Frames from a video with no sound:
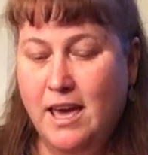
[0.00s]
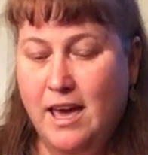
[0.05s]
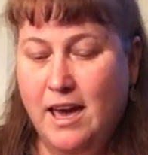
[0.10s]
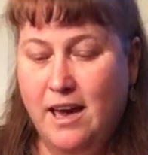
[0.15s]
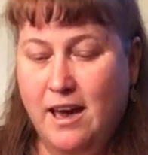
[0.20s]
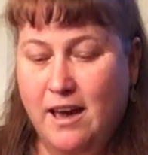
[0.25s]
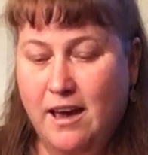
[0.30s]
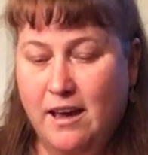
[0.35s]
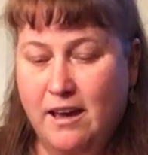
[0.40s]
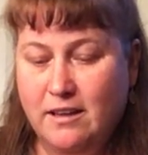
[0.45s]

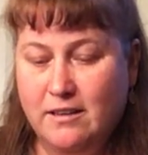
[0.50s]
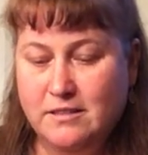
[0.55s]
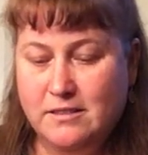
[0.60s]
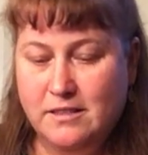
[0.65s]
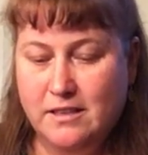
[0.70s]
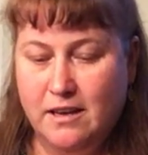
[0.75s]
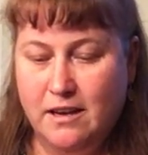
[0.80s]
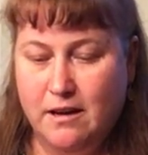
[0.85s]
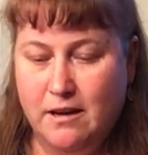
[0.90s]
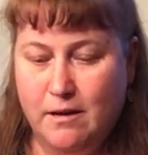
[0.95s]

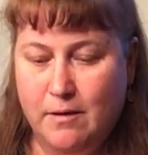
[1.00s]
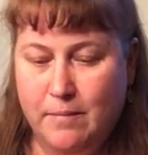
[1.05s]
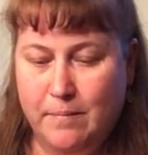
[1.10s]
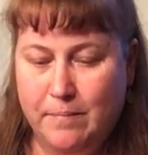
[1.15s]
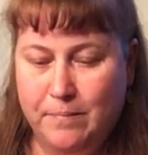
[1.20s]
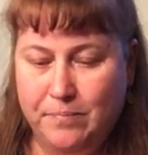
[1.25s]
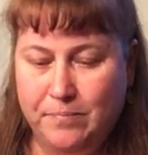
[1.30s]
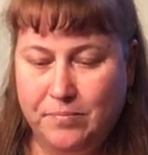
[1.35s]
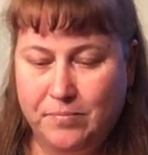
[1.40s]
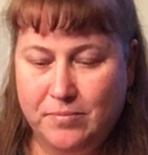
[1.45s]

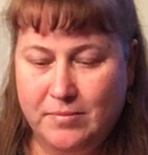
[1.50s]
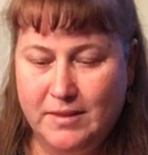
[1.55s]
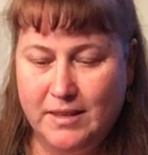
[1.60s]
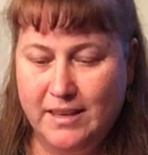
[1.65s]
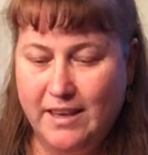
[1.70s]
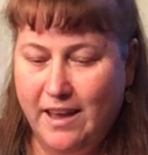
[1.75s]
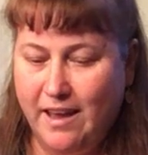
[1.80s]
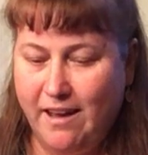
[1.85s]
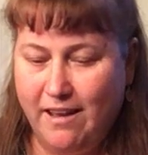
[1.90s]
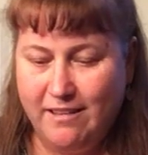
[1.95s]
And
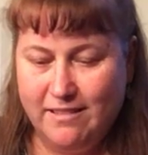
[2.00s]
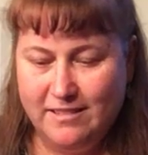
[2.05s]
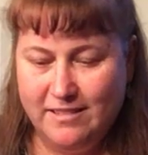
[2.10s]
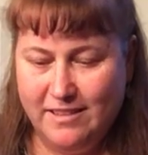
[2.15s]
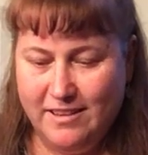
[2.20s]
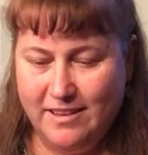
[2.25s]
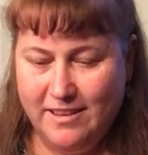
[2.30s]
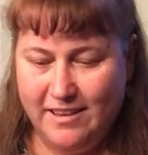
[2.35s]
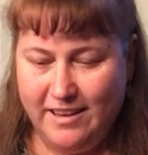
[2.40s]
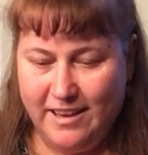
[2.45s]
yeah,
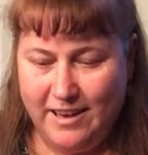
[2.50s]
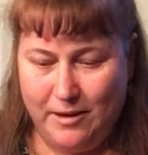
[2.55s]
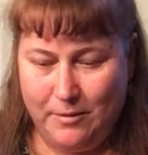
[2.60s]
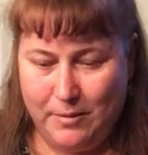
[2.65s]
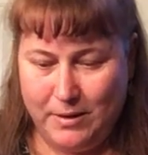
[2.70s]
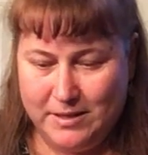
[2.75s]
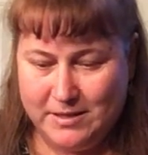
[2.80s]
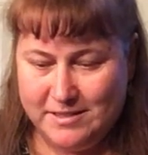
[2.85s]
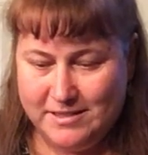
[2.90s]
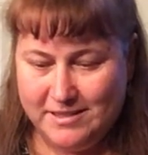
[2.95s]

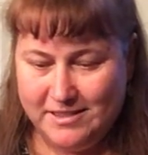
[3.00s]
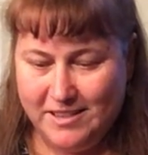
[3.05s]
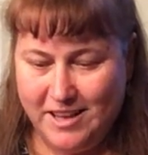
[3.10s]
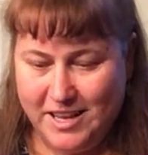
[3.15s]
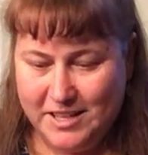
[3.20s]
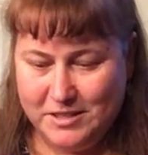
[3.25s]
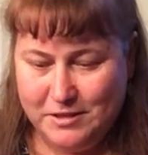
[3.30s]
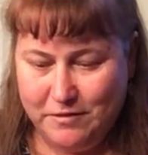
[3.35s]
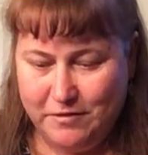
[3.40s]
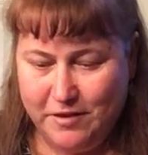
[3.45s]
anyways,
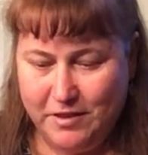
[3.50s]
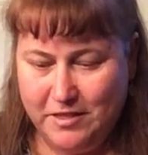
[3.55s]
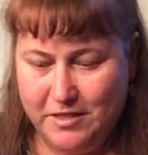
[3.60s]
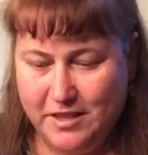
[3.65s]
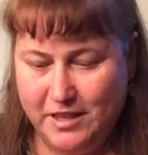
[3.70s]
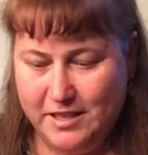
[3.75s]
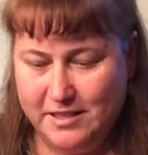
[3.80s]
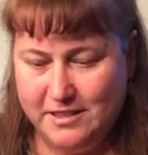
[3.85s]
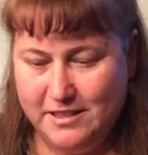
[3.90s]
lots of fun things.